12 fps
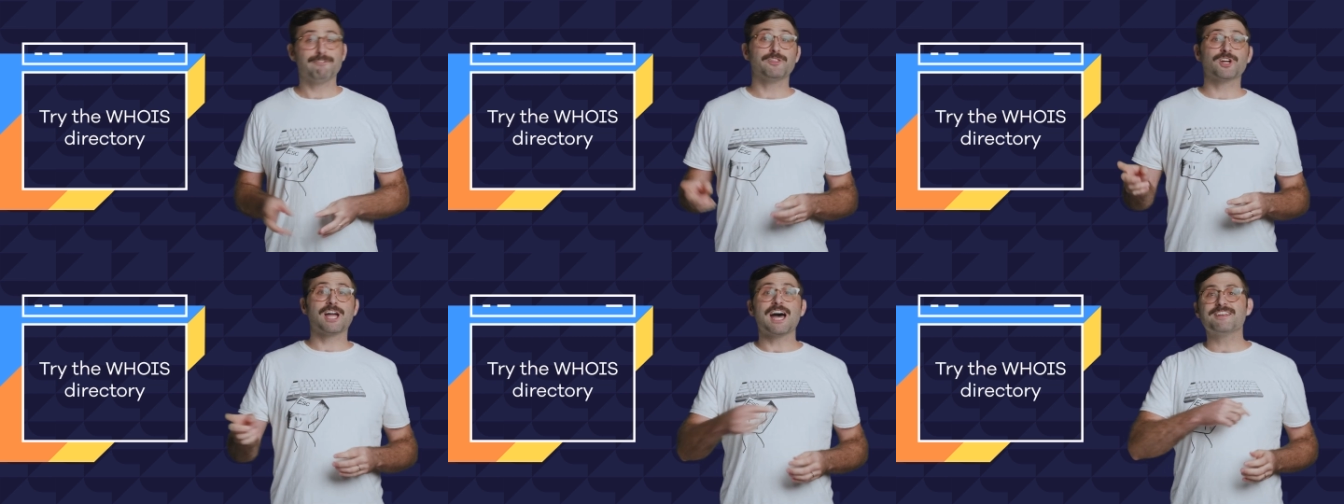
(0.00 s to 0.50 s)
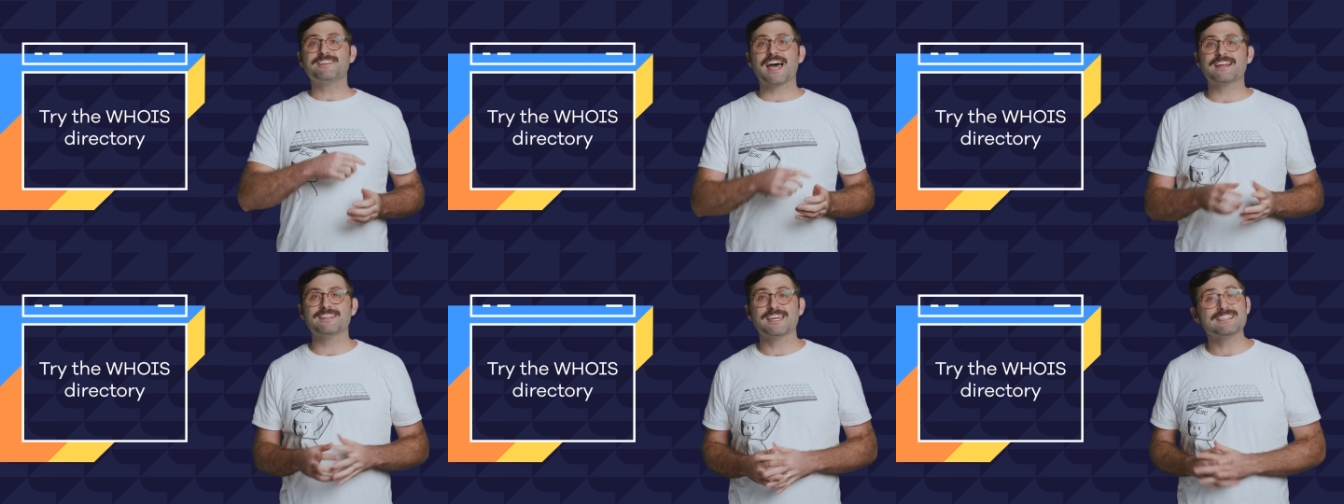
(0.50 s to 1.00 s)
If their
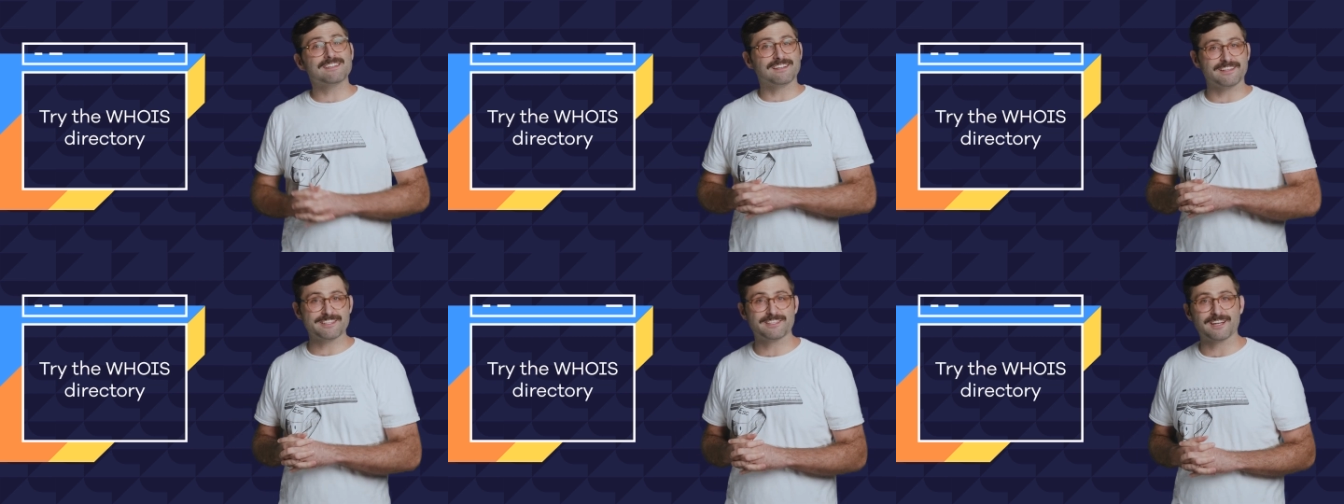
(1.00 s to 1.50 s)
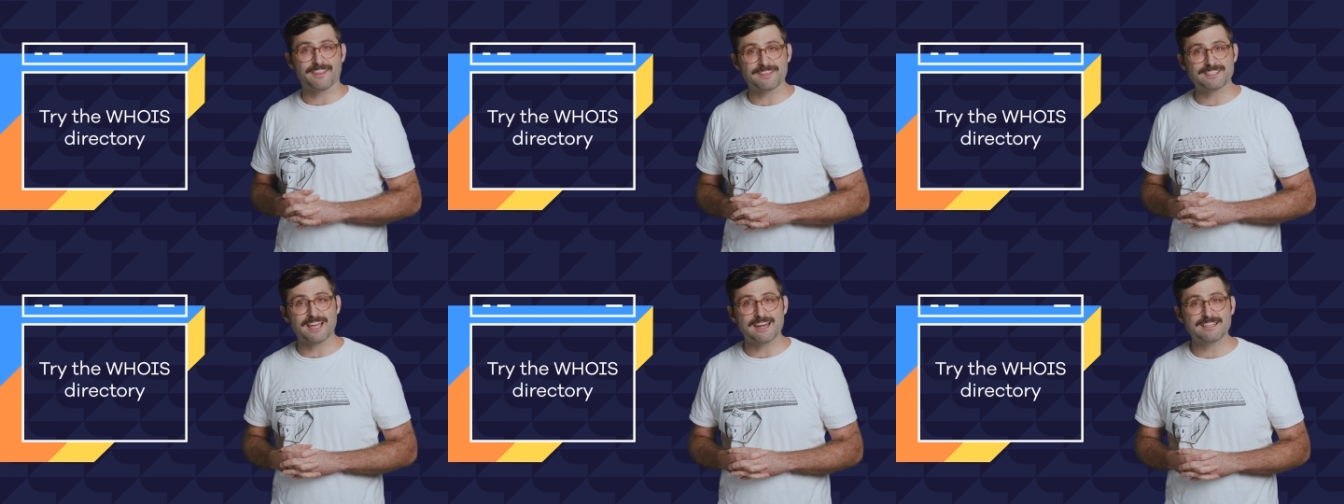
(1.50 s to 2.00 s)
contact isn't listed on
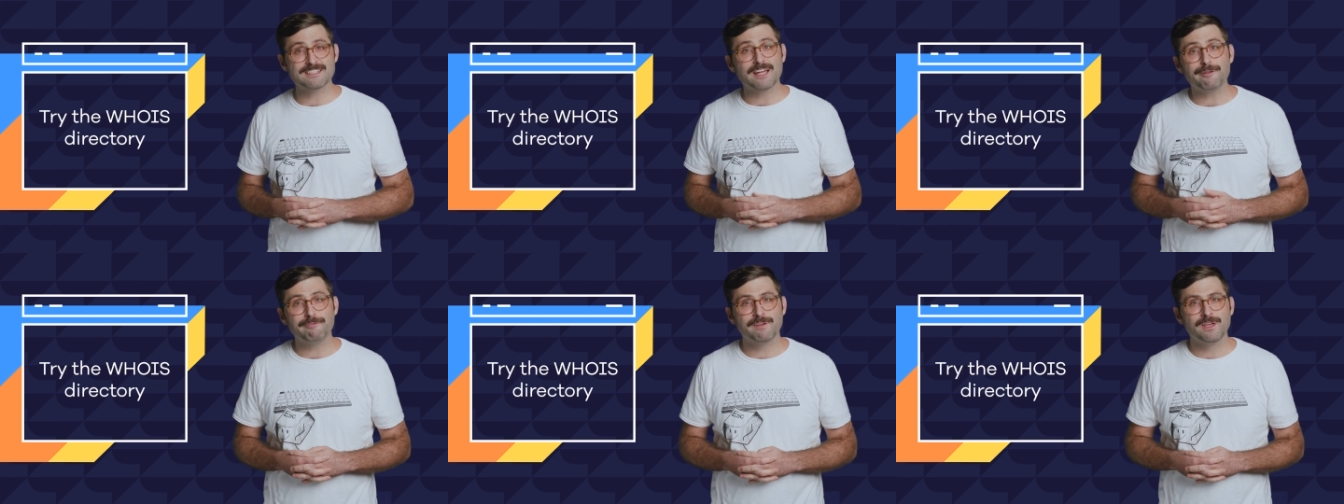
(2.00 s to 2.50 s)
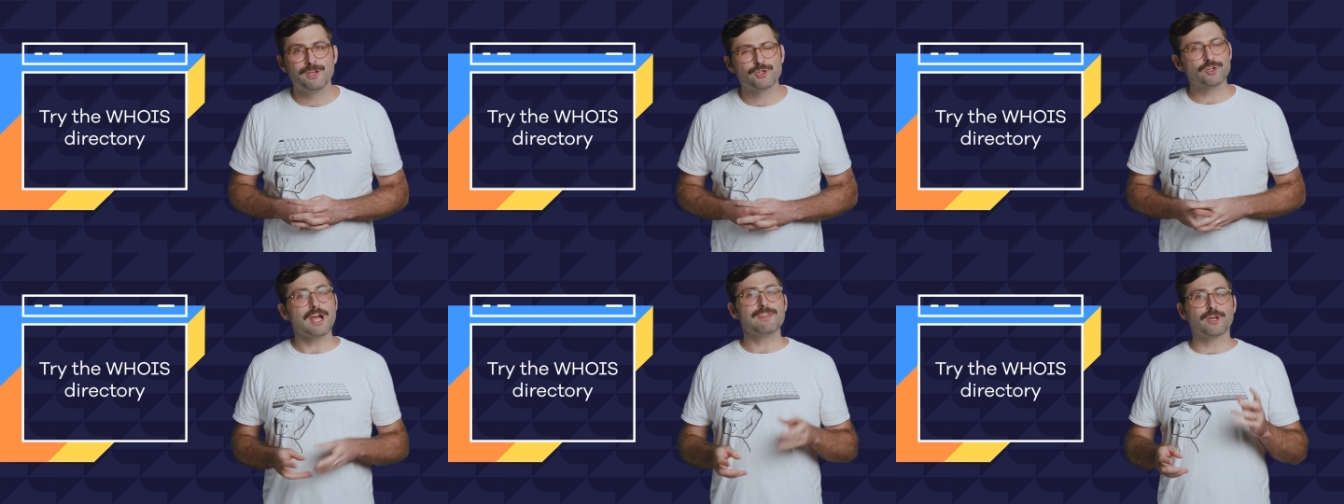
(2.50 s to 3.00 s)
the site itself,
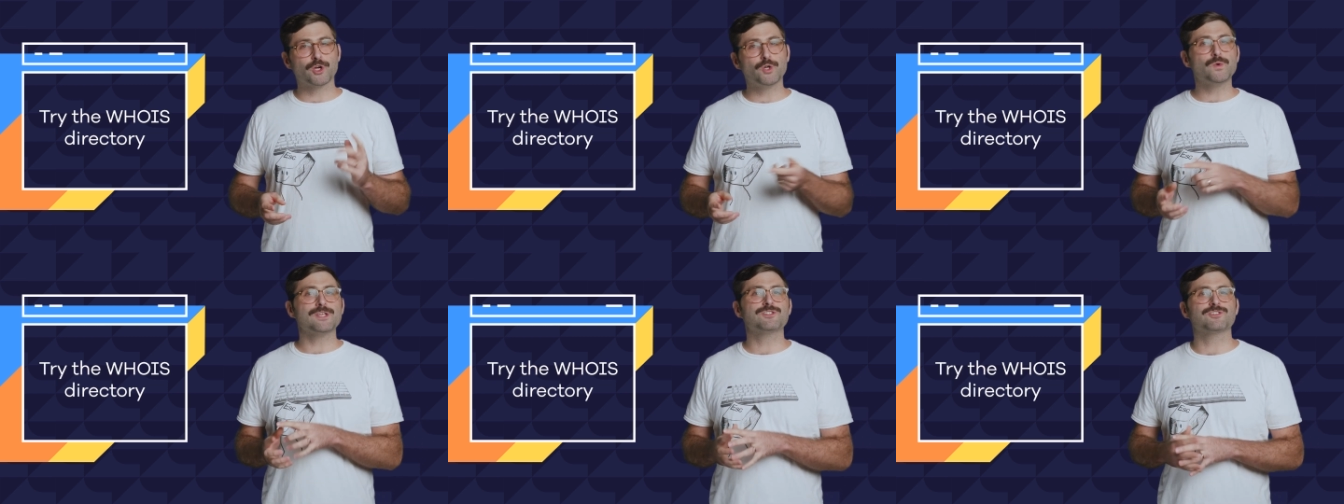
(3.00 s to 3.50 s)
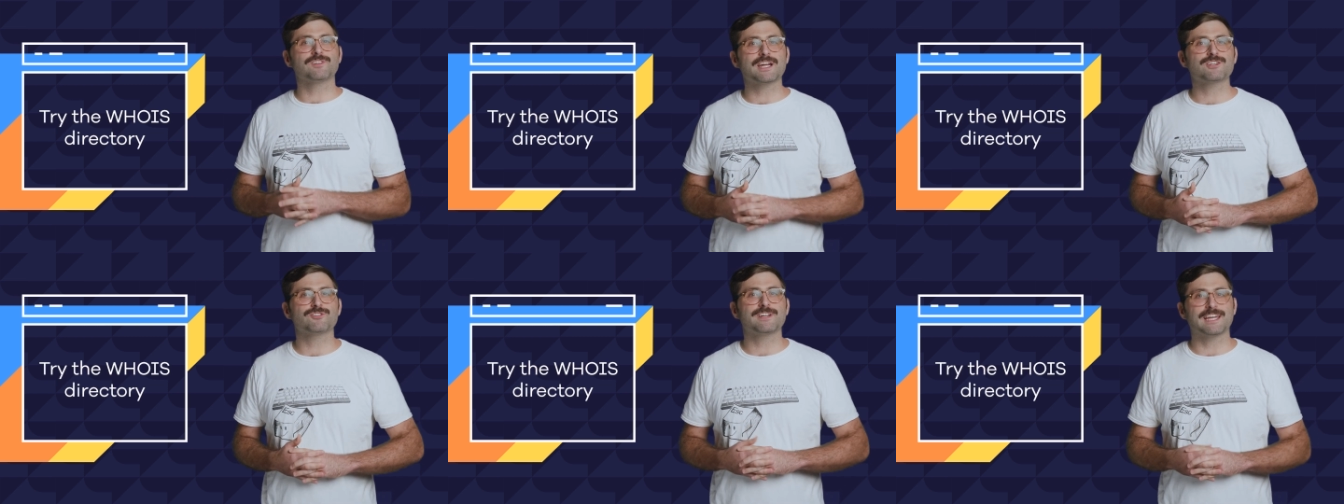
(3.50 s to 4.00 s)
try the Whois
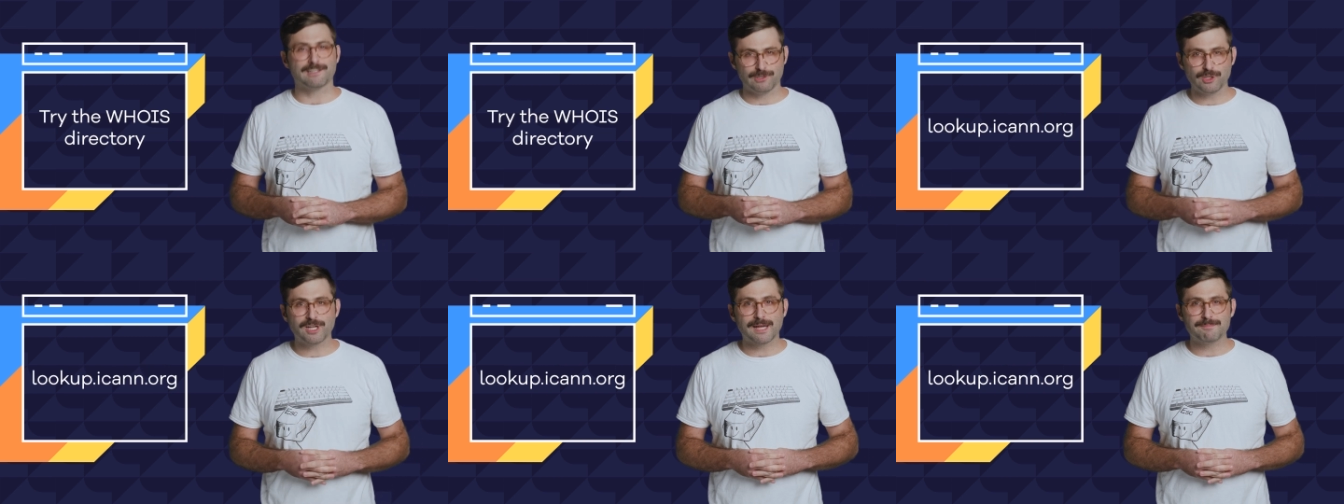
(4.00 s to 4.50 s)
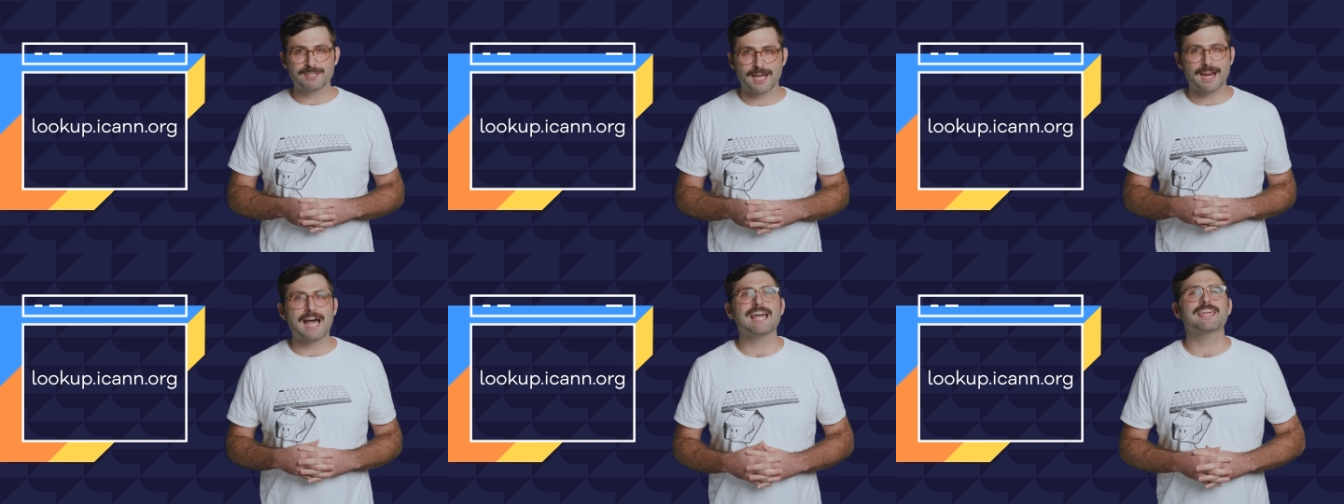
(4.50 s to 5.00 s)
directory at
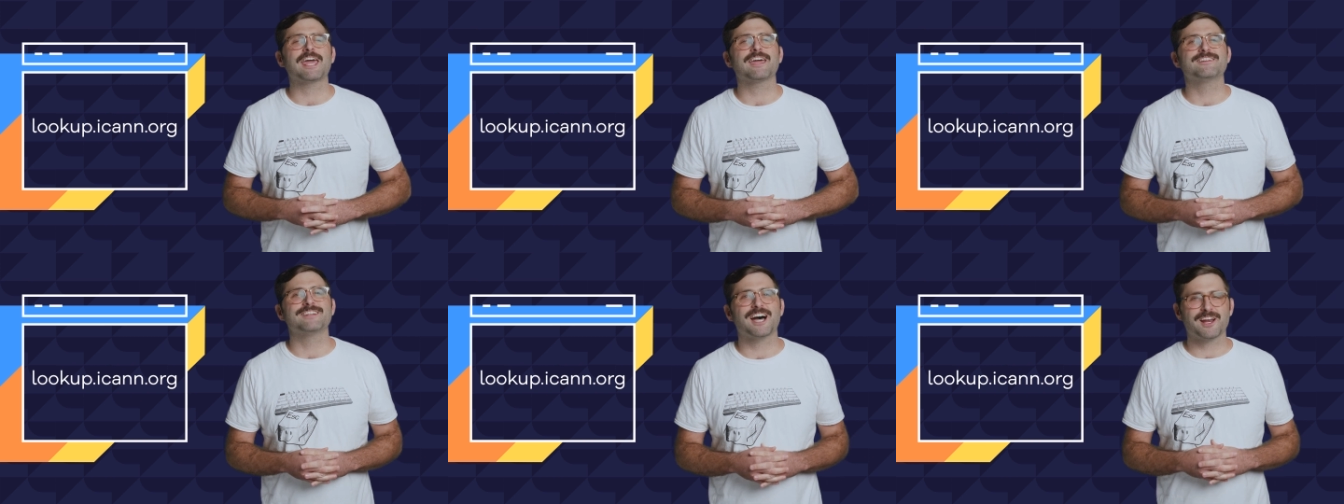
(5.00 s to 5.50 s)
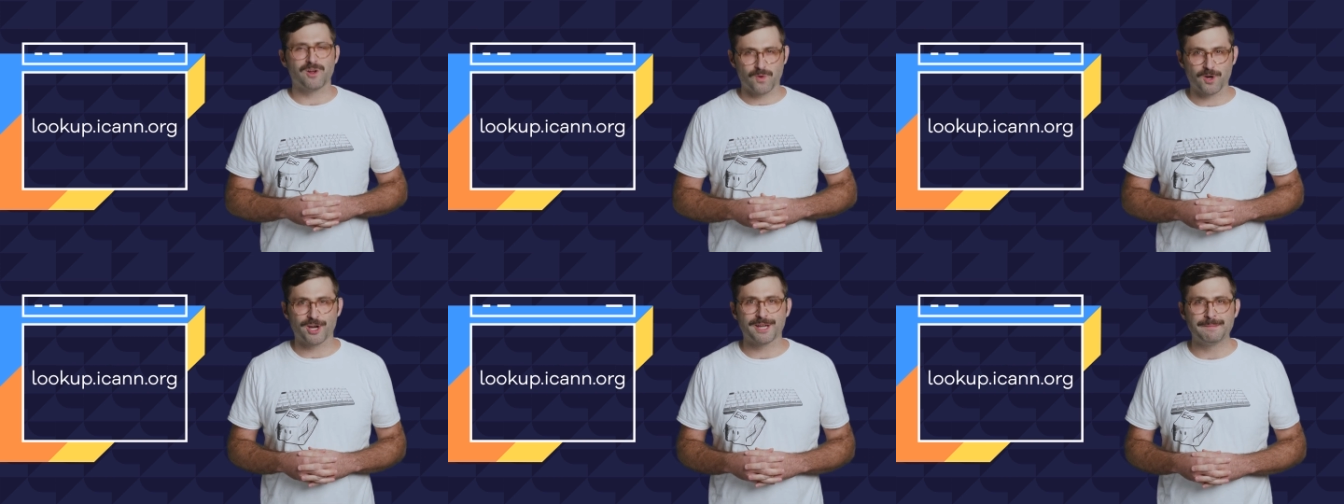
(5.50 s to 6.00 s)

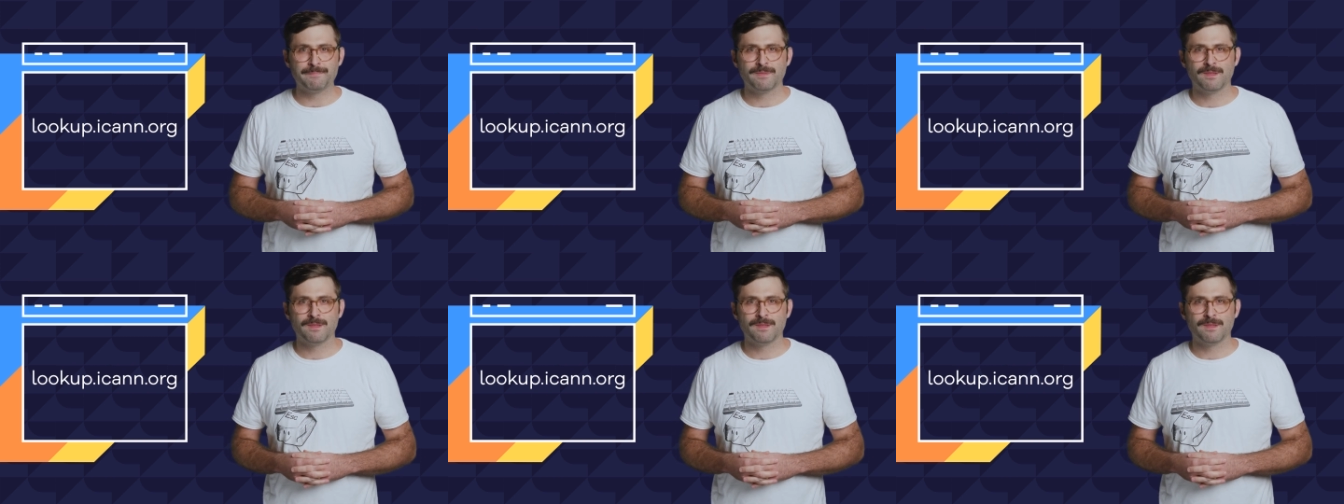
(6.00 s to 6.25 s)
lookup.icann.org.